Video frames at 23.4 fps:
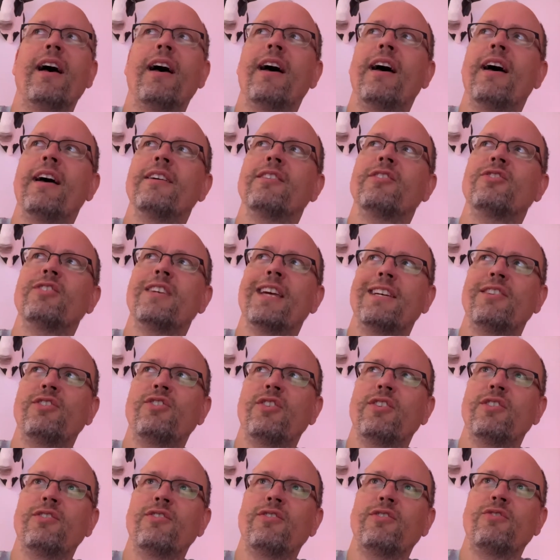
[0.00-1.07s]

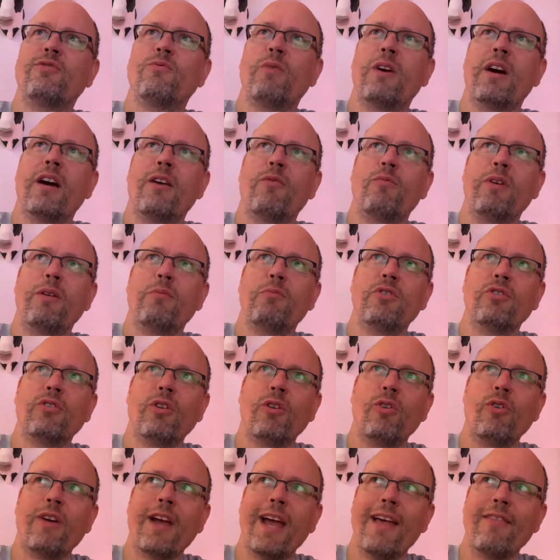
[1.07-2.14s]
sessions where we would
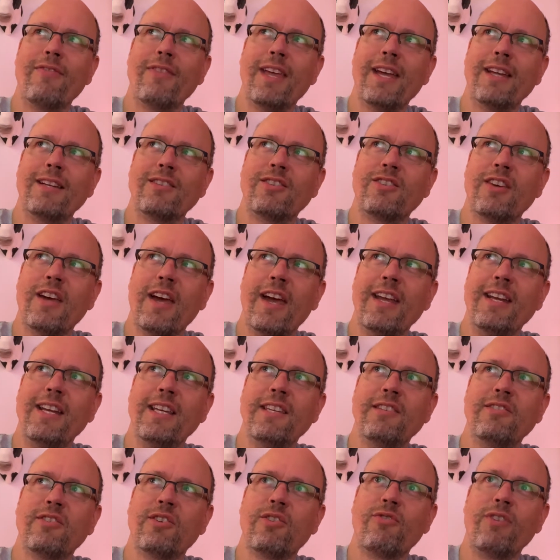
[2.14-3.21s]
look at that tiny
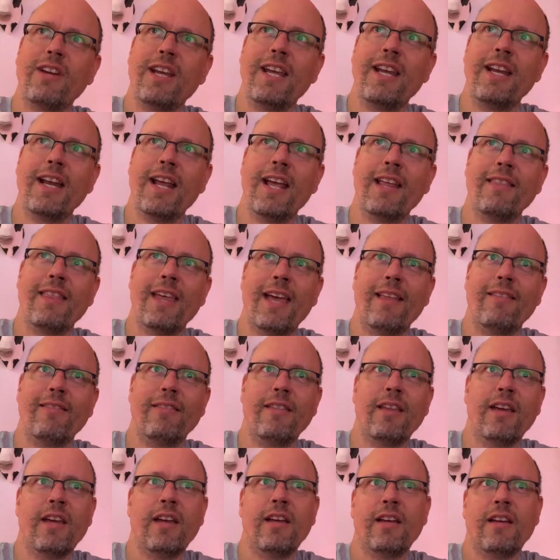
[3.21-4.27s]
screen, and then
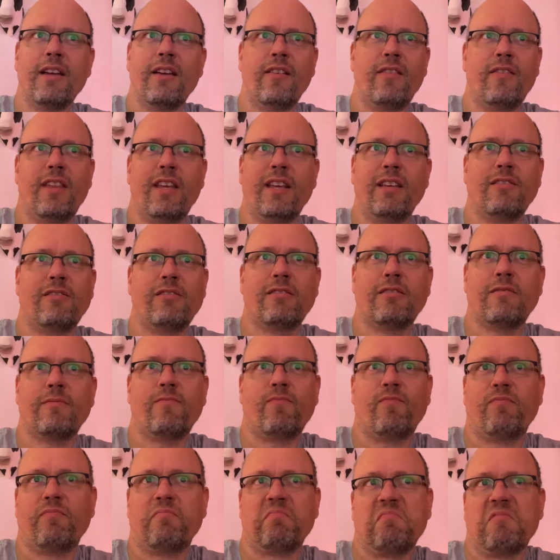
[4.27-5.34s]
this
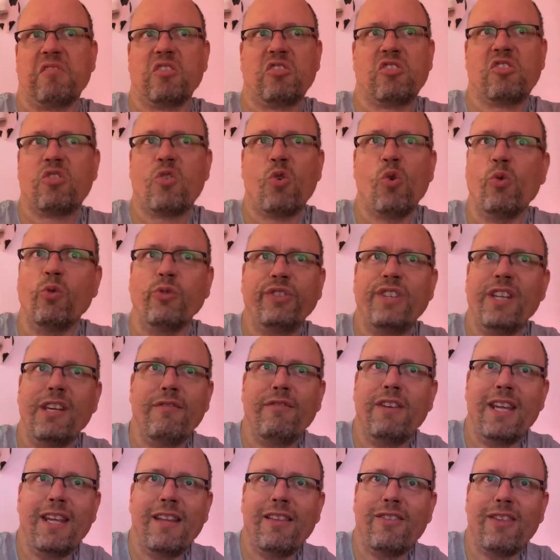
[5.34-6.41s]
school
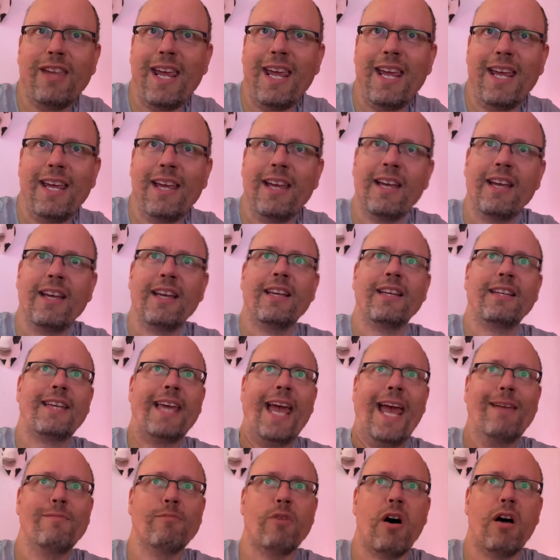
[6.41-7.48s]
TV thing
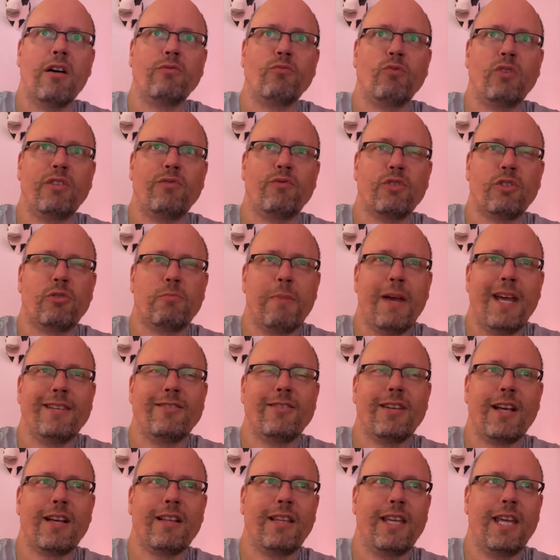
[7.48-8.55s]
came on, which was
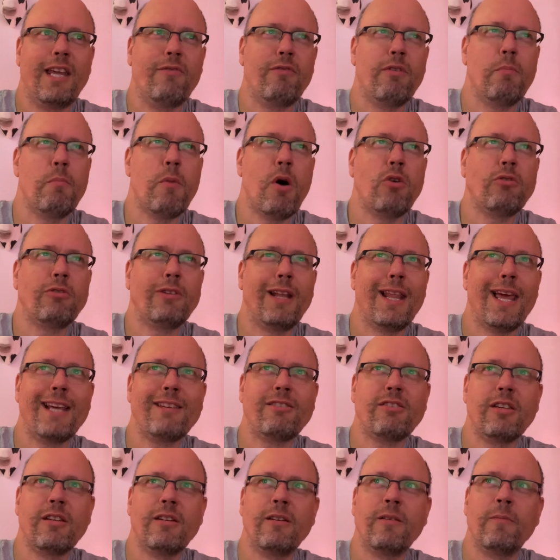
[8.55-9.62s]
basically a remote
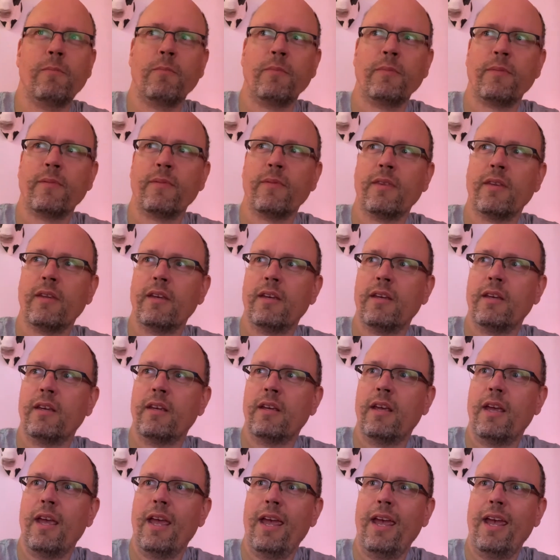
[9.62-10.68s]
lesson,
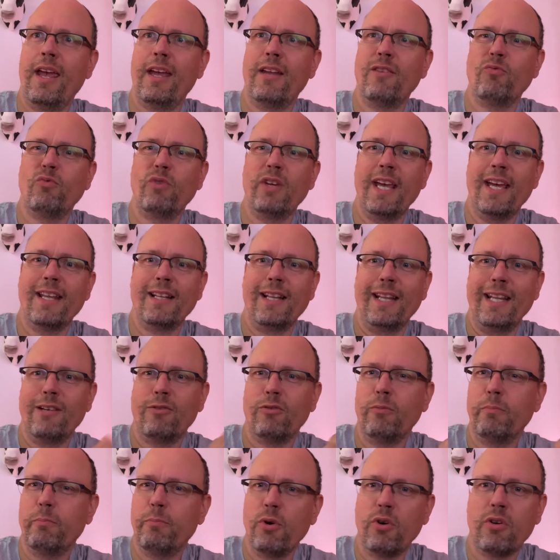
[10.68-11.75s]
and we had
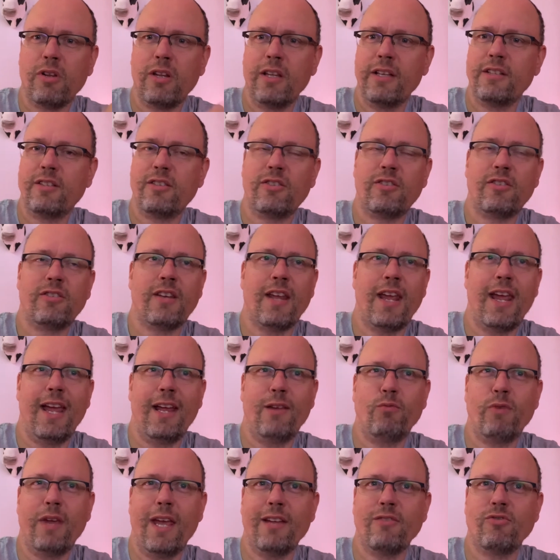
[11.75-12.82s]
little booklets and
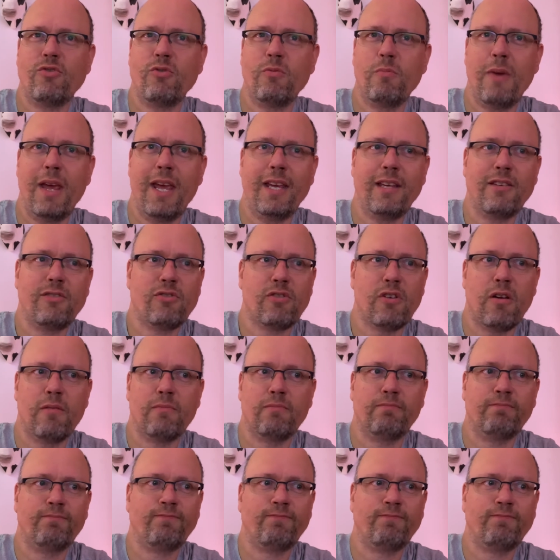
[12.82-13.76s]
we had to make some